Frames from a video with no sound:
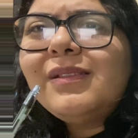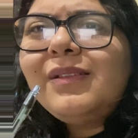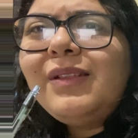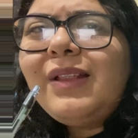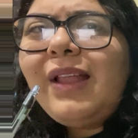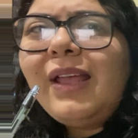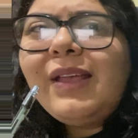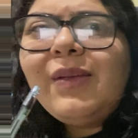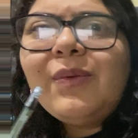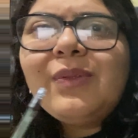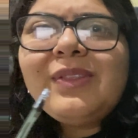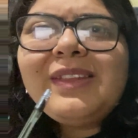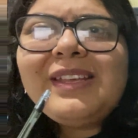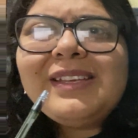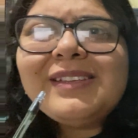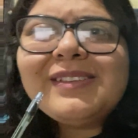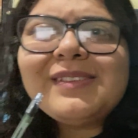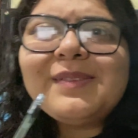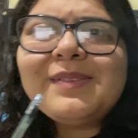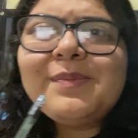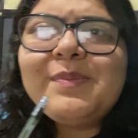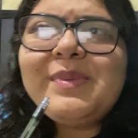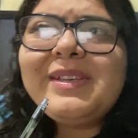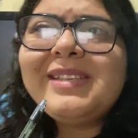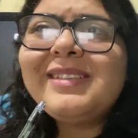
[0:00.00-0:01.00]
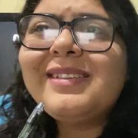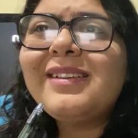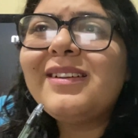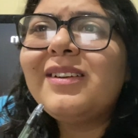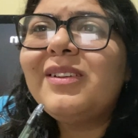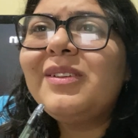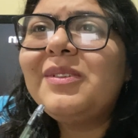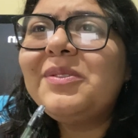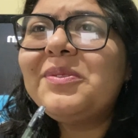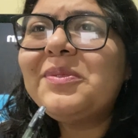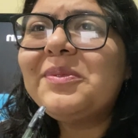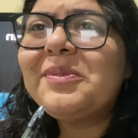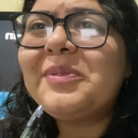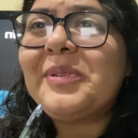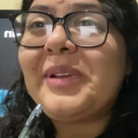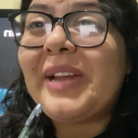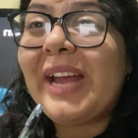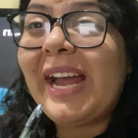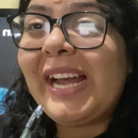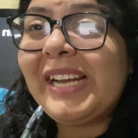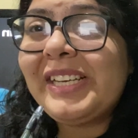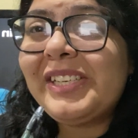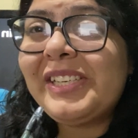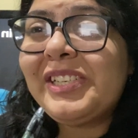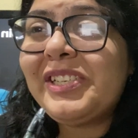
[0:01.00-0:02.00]
Like, this visceral
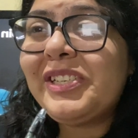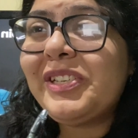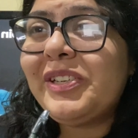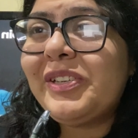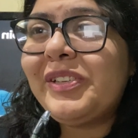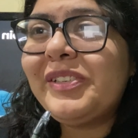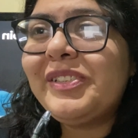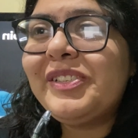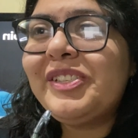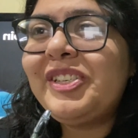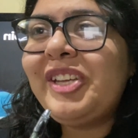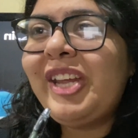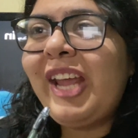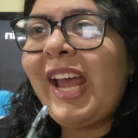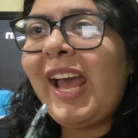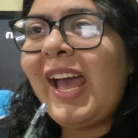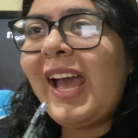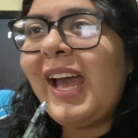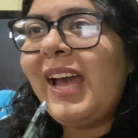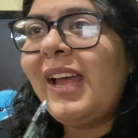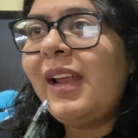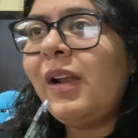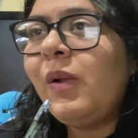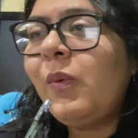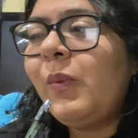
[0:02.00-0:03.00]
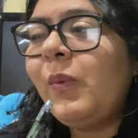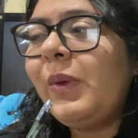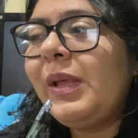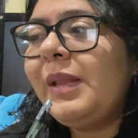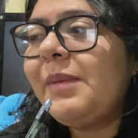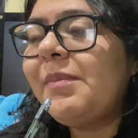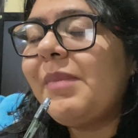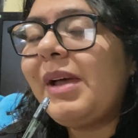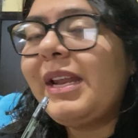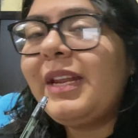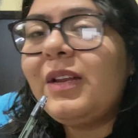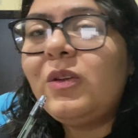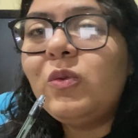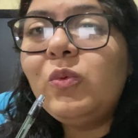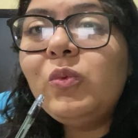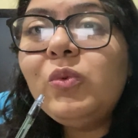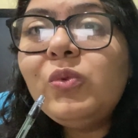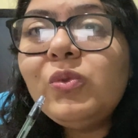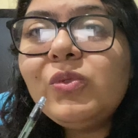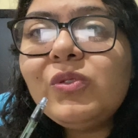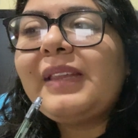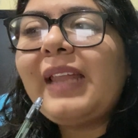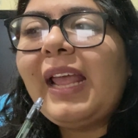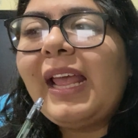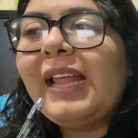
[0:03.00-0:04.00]
reaction she had when
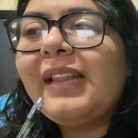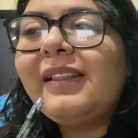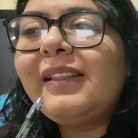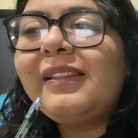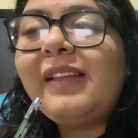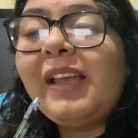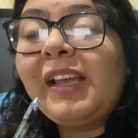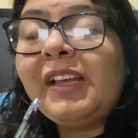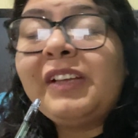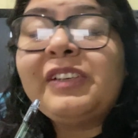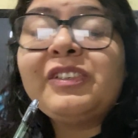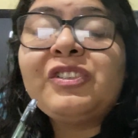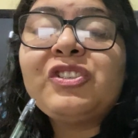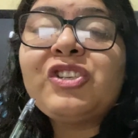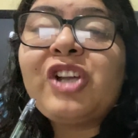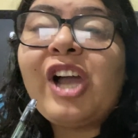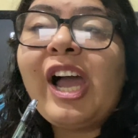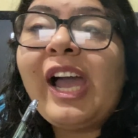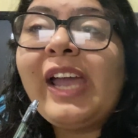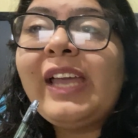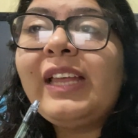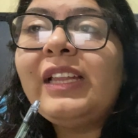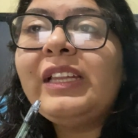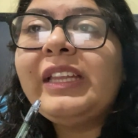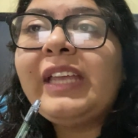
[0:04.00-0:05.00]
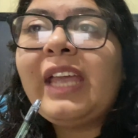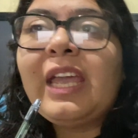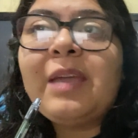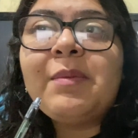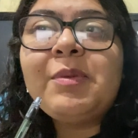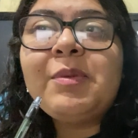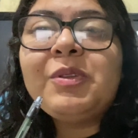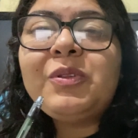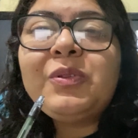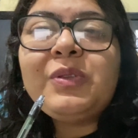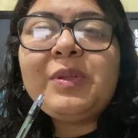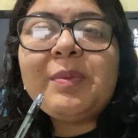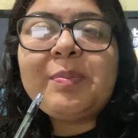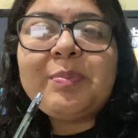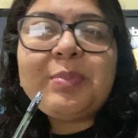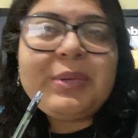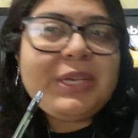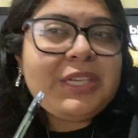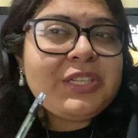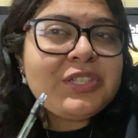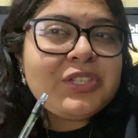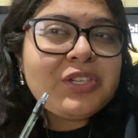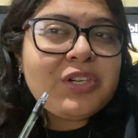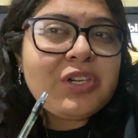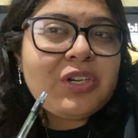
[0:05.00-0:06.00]
Mariluz and her child came into the
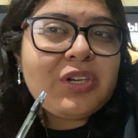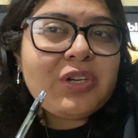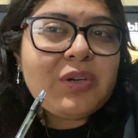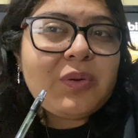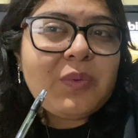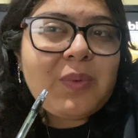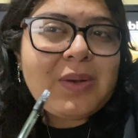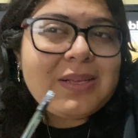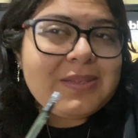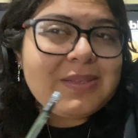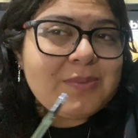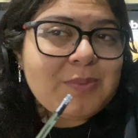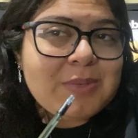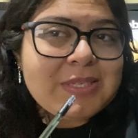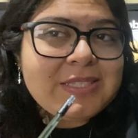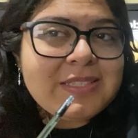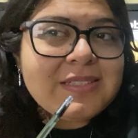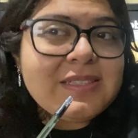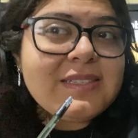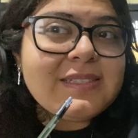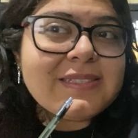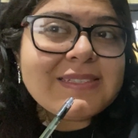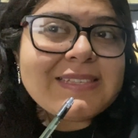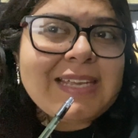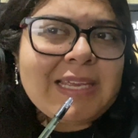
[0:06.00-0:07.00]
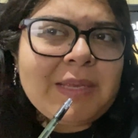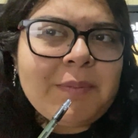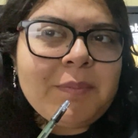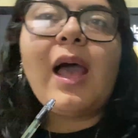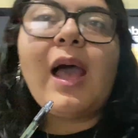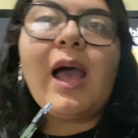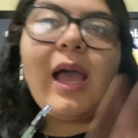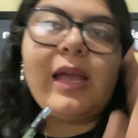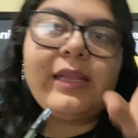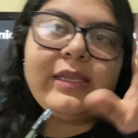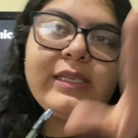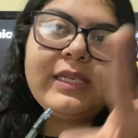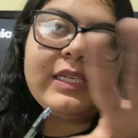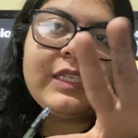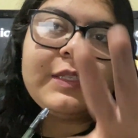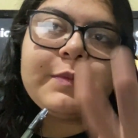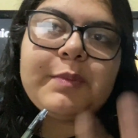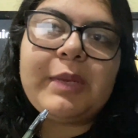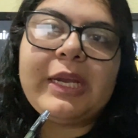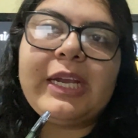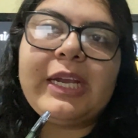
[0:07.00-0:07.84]
picture, was it the same? I didn't explain